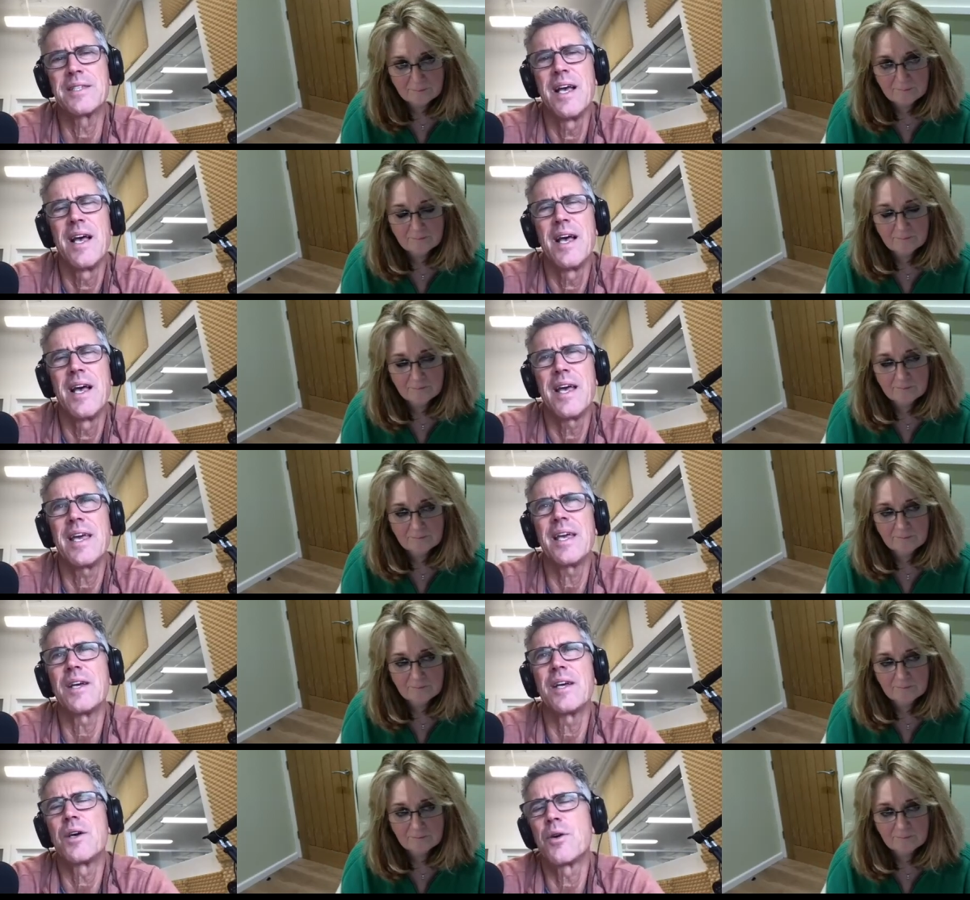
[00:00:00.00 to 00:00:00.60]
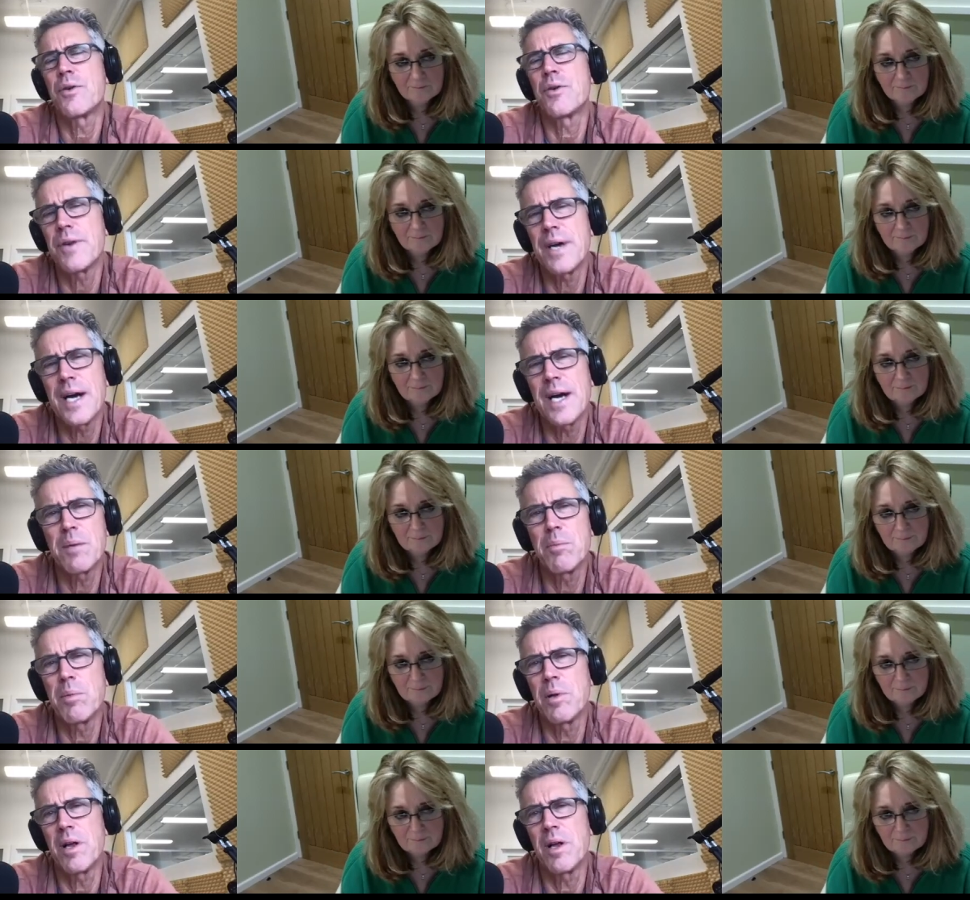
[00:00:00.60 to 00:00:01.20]

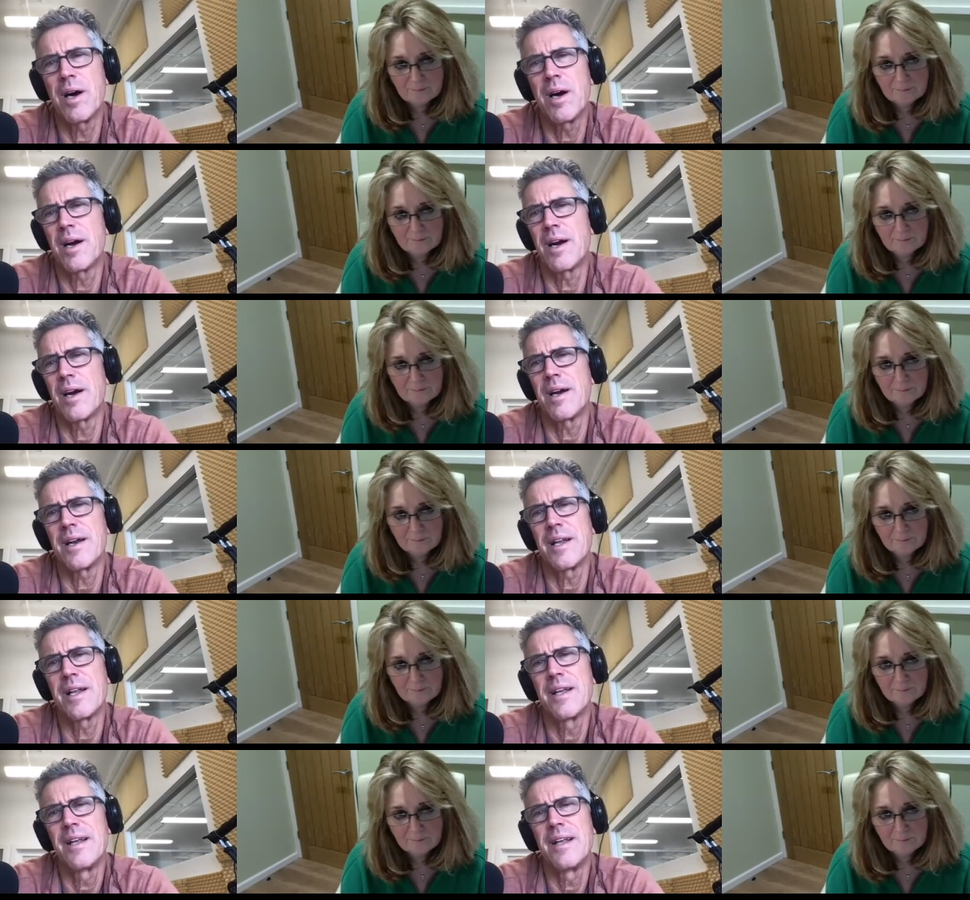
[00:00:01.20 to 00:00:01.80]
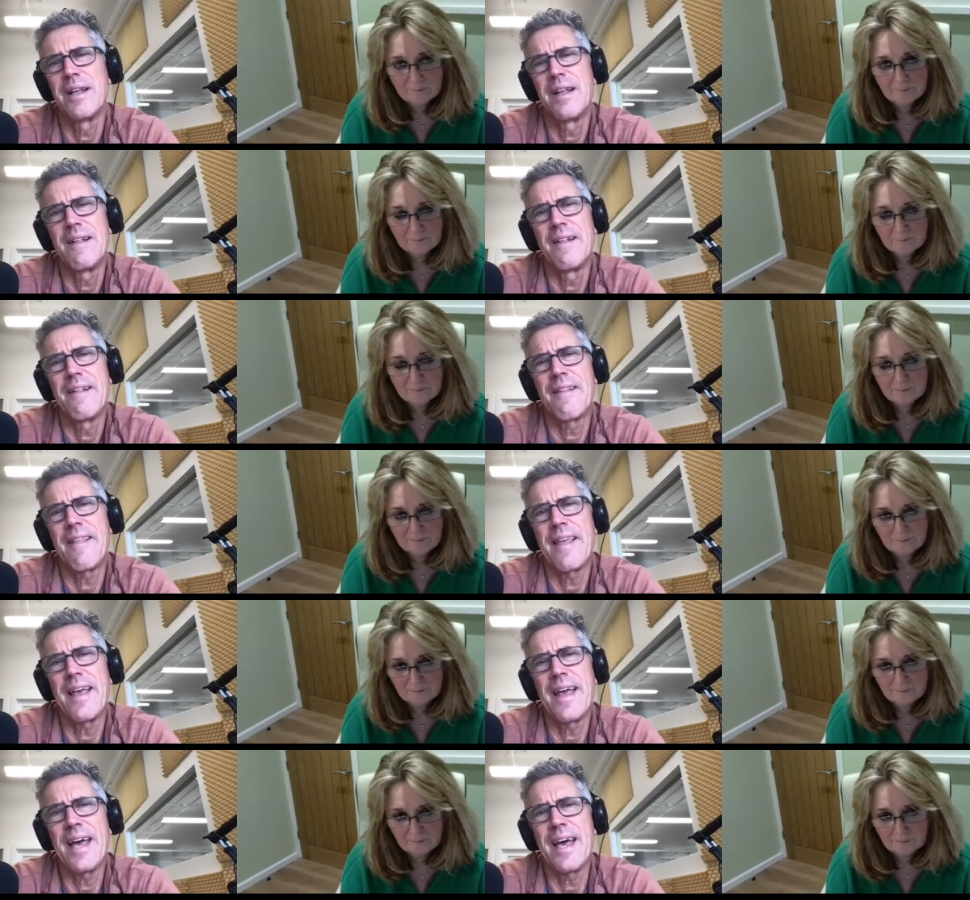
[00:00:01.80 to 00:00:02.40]
Speaker 1: incredible art
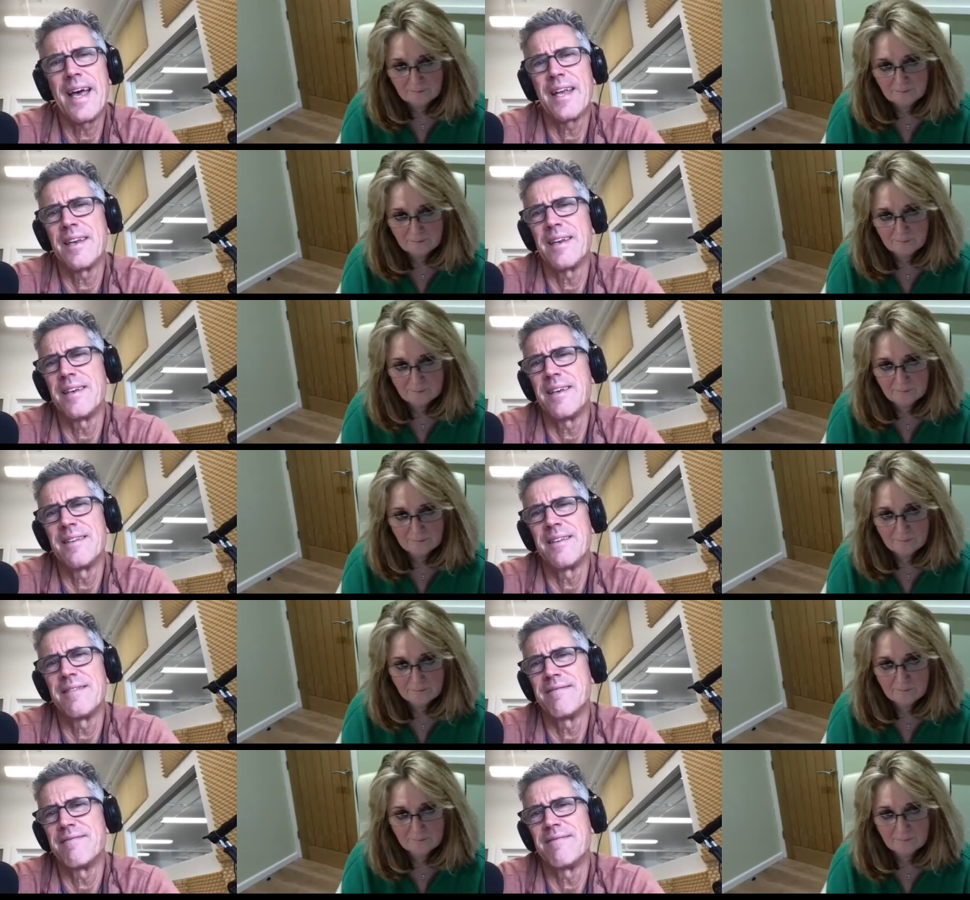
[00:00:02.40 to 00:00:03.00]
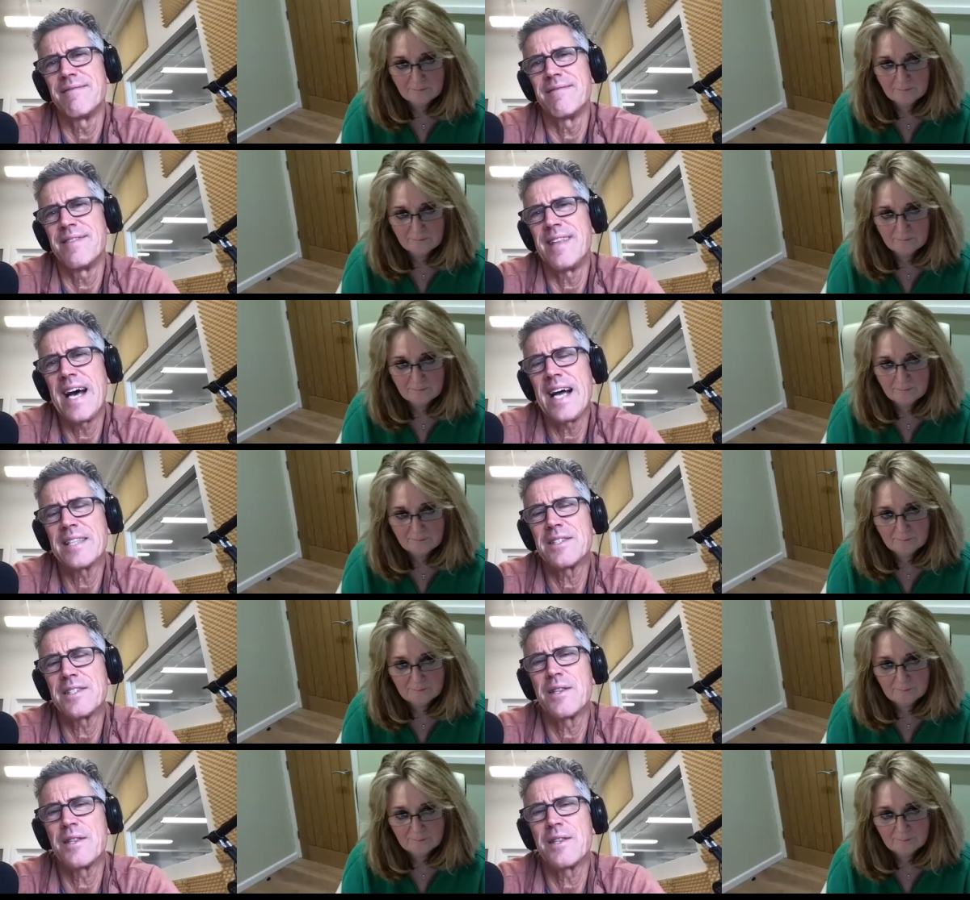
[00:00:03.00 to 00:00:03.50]
and that's the